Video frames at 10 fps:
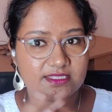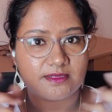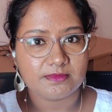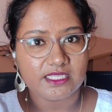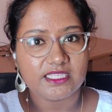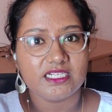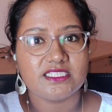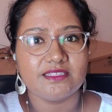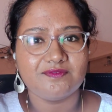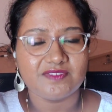something that
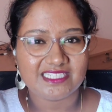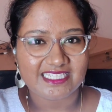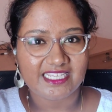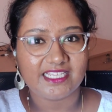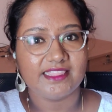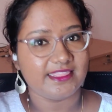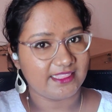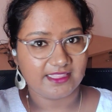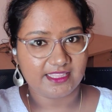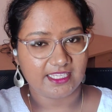is a physical
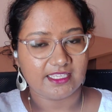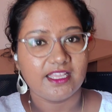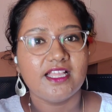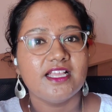thing.